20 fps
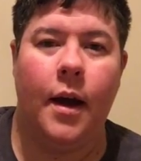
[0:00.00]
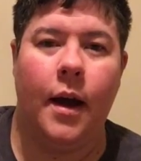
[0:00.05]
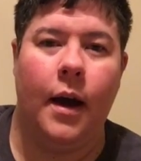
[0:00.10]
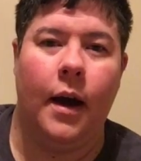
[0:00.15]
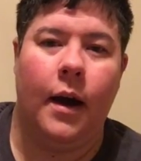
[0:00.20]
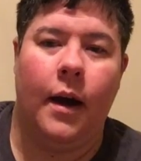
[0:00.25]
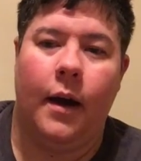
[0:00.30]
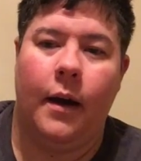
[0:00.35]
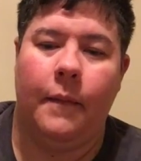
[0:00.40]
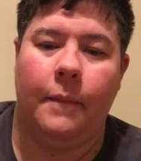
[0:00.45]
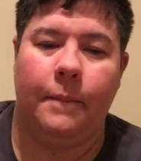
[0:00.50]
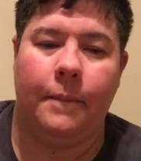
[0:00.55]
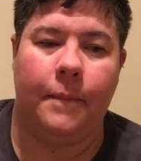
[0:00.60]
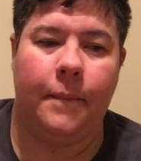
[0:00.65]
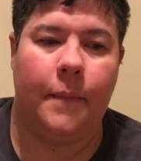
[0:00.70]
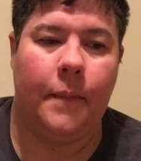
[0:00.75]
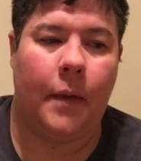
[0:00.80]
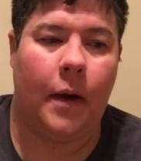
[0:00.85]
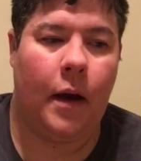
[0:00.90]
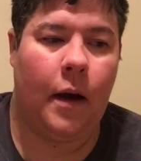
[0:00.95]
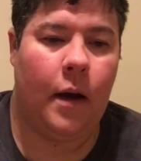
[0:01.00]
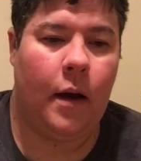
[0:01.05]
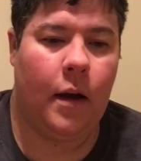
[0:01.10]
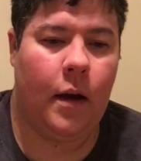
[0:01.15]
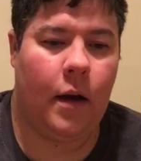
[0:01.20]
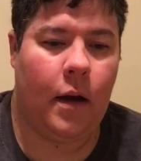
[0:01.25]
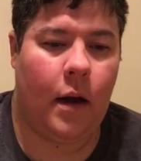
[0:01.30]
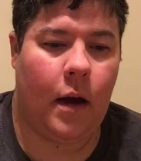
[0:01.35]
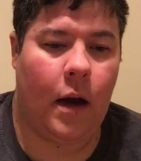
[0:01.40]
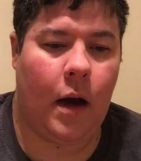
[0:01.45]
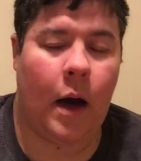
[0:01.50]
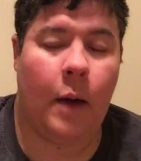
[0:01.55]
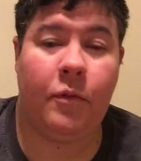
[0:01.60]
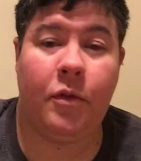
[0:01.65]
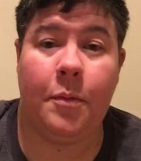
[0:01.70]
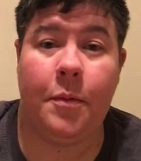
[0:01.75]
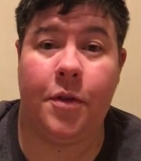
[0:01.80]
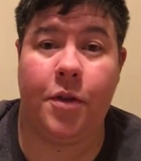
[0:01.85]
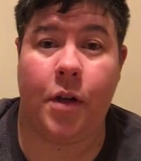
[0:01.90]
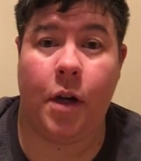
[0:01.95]
I'm
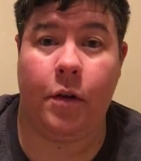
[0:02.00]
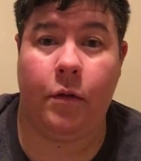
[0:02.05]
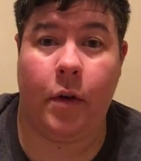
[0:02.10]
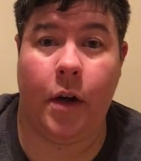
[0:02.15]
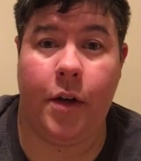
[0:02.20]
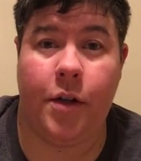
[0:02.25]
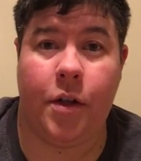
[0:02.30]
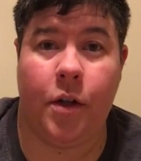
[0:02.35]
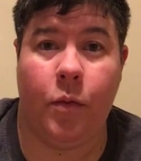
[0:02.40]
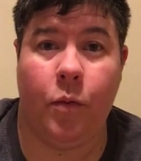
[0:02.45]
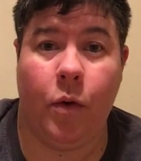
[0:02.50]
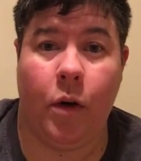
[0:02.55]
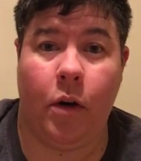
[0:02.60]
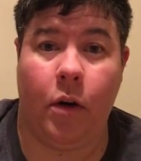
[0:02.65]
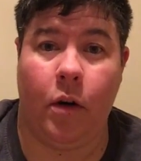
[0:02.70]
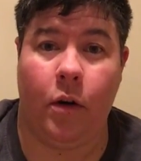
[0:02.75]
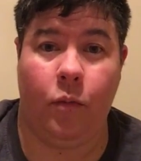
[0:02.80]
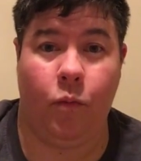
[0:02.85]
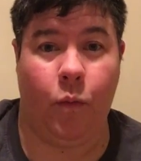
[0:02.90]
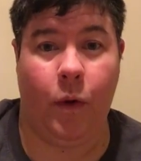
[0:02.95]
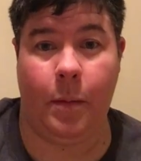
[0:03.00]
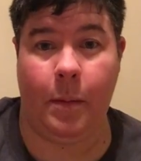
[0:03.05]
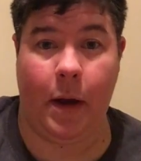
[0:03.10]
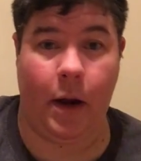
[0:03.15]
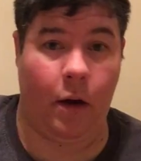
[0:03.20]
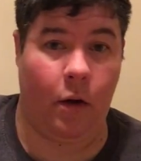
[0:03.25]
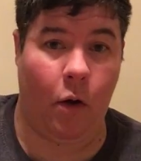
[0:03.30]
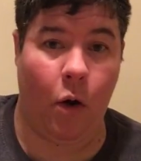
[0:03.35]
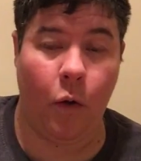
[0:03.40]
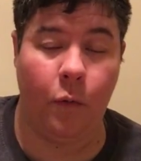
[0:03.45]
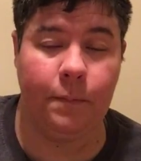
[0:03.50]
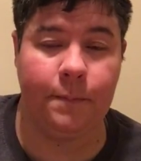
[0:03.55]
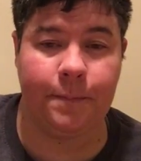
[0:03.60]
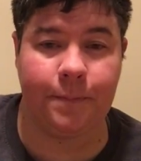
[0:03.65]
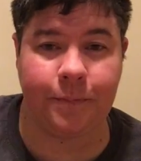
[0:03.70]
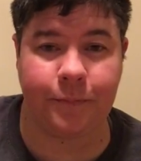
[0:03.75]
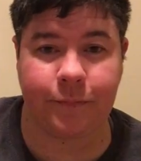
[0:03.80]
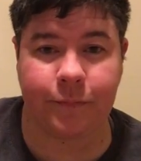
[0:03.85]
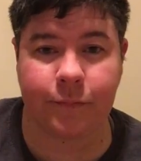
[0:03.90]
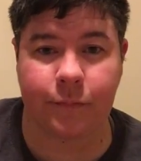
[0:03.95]
from the generation where we made our own
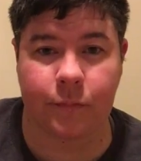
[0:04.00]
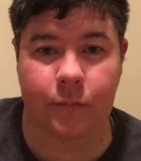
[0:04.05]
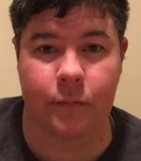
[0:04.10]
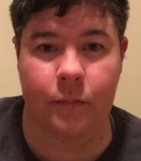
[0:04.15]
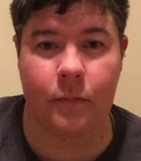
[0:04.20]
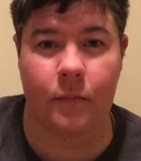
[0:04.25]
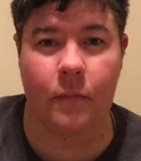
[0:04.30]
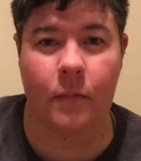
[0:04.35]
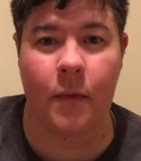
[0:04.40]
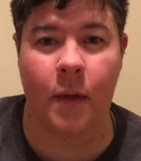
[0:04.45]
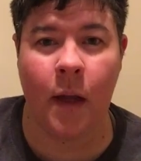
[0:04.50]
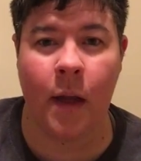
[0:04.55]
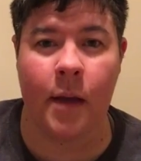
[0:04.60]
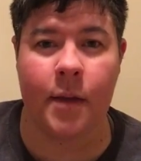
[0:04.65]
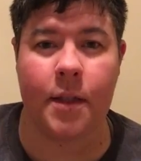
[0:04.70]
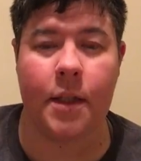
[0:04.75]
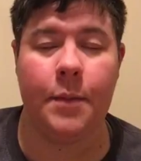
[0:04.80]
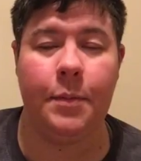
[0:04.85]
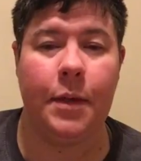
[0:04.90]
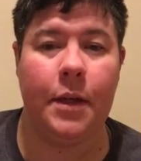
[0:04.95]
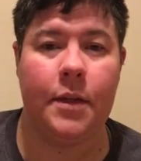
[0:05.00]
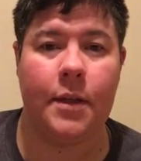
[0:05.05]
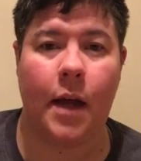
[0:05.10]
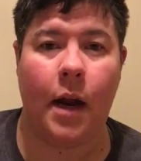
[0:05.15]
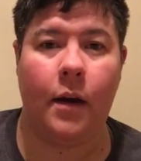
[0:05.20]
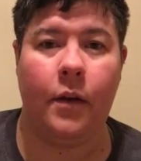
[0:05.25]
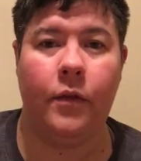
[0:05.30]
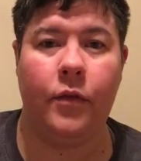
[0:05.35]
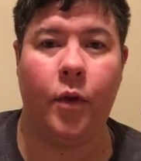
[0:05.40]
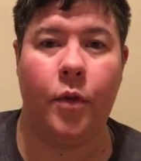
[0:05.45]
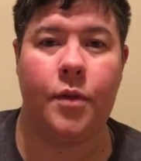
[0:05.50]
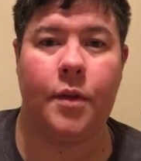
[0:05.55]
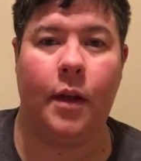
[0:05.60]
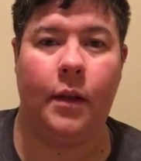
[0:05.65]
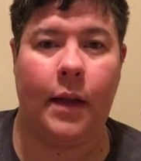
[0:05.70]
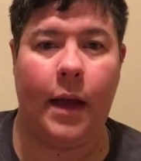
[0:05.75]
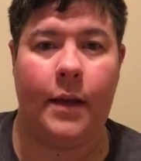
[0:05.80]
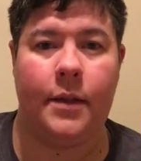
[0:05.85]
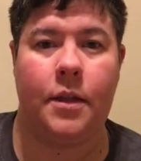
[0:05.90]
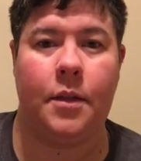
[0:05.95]
STPs out of those
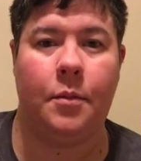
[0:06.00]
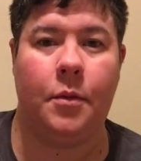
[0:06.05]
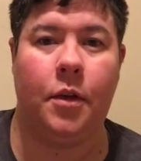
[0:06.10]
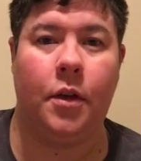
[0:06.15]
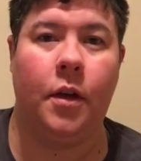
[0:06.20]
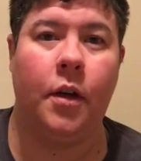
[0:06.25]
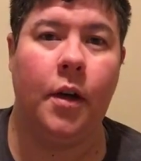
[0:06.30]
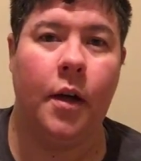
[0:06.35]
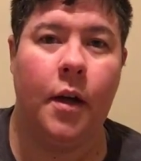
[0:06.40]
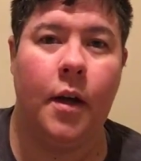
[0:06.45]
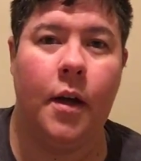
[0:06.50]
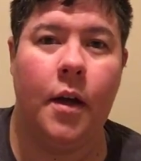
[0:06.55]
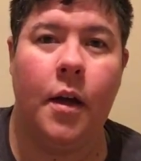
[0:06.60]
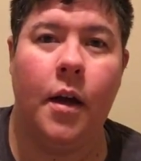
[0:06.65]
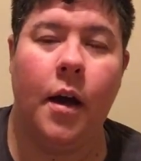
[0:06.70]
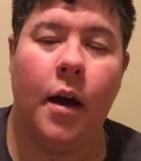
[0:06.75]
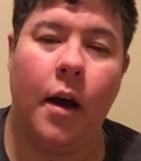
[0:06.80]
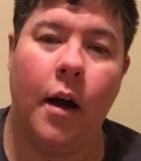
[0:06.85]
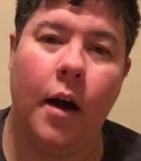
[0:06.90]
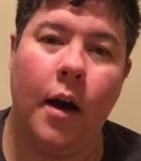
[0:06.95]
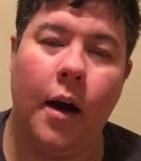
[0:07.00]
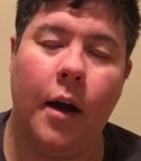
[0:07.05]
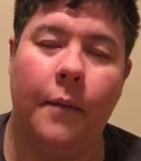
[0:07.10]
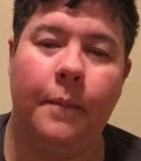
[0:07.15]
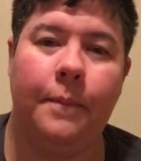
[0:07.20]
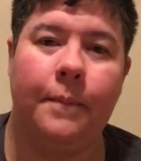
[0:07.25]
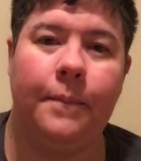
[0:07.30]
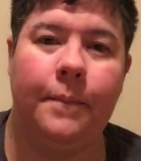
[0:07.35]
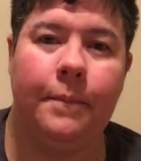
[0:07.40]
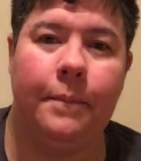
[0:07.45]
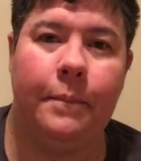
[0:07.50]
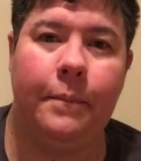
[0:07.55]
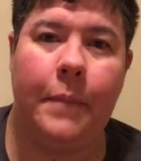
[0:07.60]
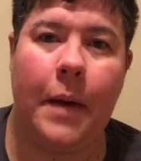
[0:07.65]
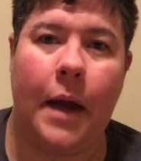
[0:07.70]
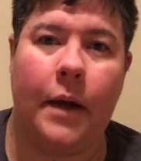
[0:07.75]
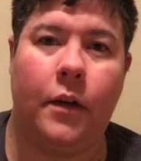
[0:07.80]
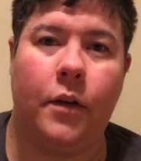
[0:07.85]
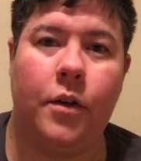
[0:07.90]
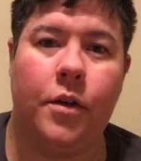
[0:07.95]
elastomer
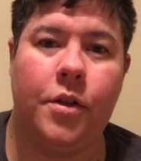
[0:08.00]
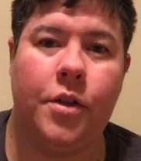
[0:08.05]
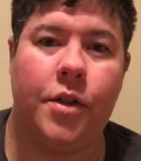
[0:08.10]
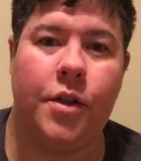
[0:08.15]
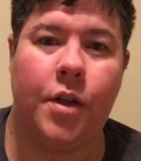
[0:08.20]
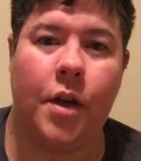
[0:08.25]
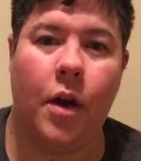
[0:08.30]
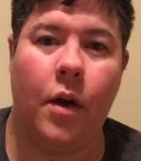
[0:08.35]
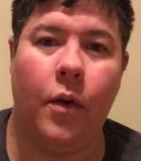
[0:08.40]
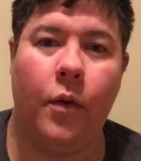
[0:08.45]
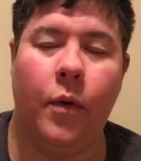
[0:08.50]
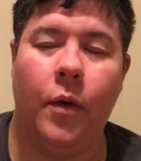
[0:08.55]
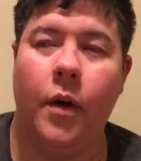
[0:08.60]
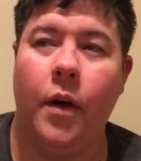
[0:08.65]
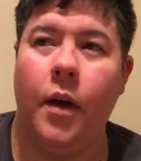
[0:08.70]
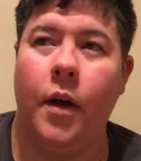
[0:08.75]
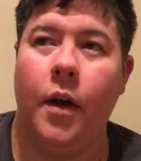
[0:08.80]
packers, so